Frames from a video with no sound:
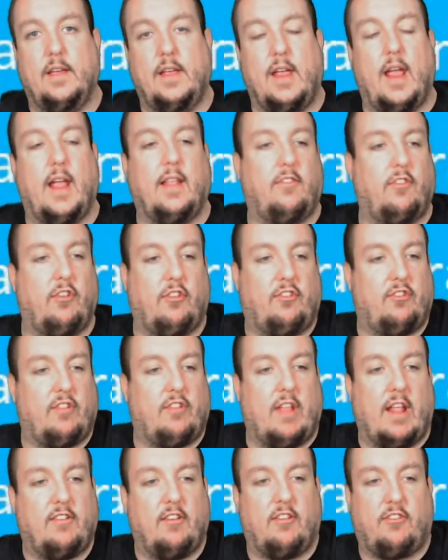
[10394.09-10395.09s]
It's just
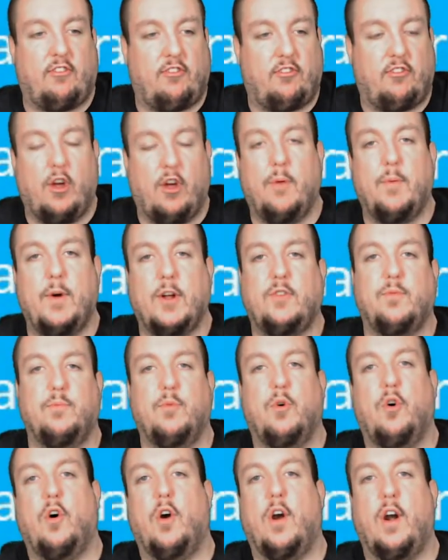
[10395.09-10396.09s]
it's just so much
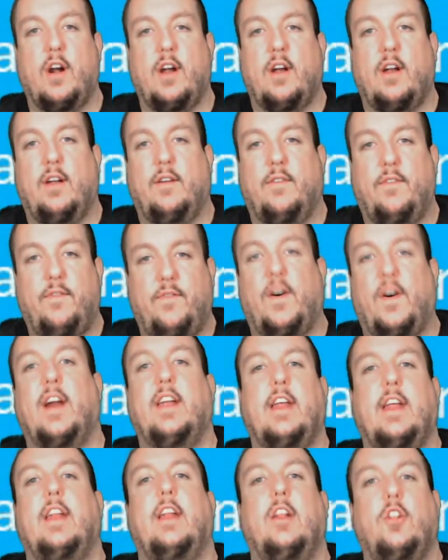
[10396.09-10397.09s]
more fun
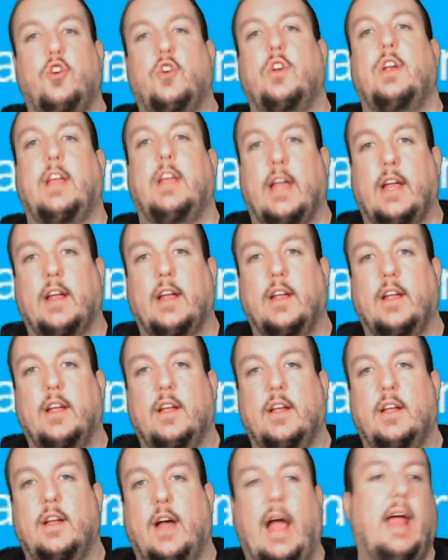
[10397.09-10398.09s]
and intriguing.
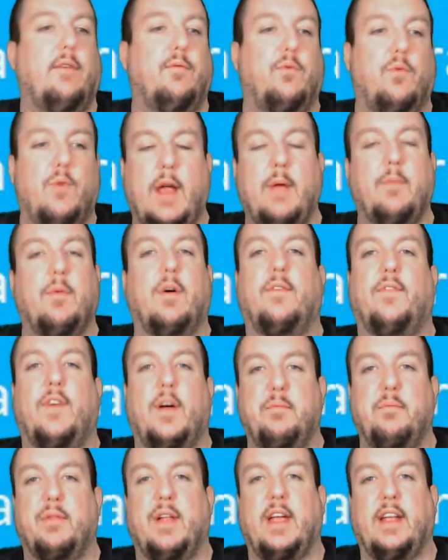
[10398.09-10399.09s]
I have way more
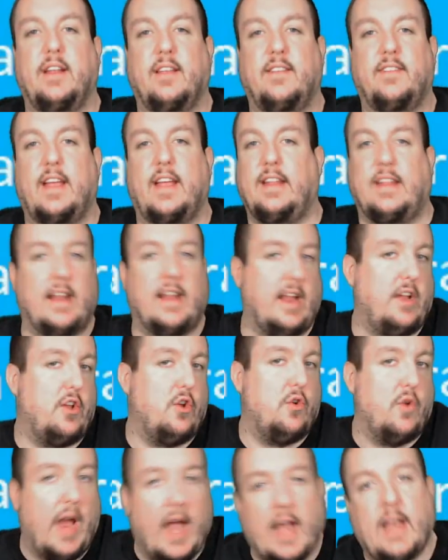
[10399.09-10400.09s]
fun playing this site than I
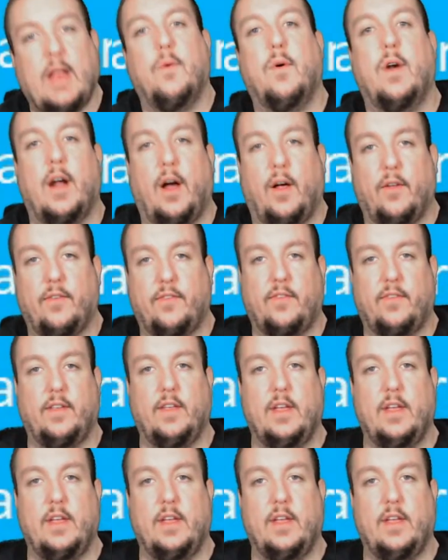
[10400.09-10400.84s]
do anywhere else